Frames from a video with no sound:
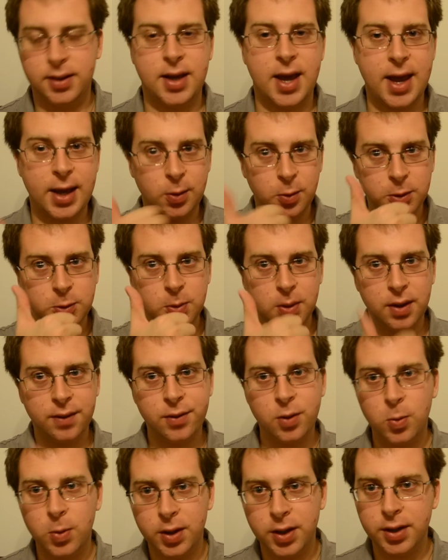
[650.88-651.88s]
Kate was one of
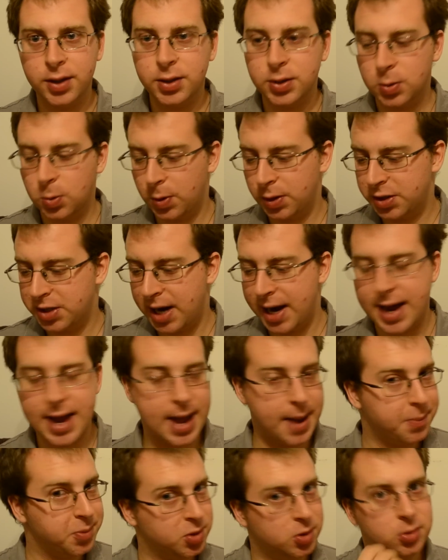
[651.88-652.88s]
the winners, which I
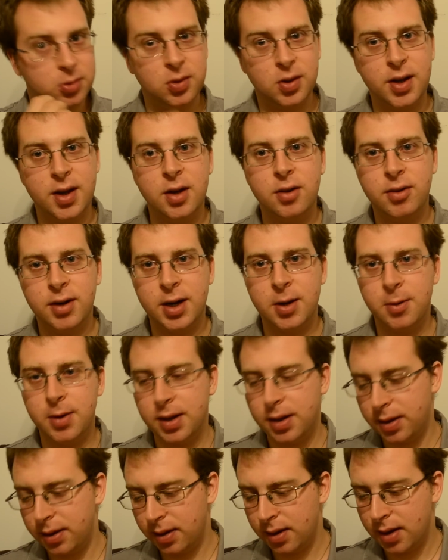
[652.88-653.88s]
absolutely agree
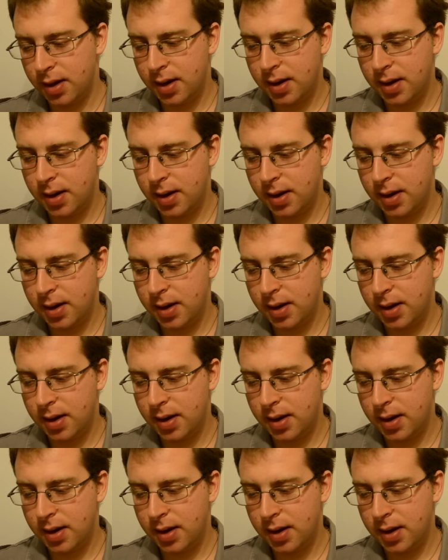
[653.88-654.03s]
with.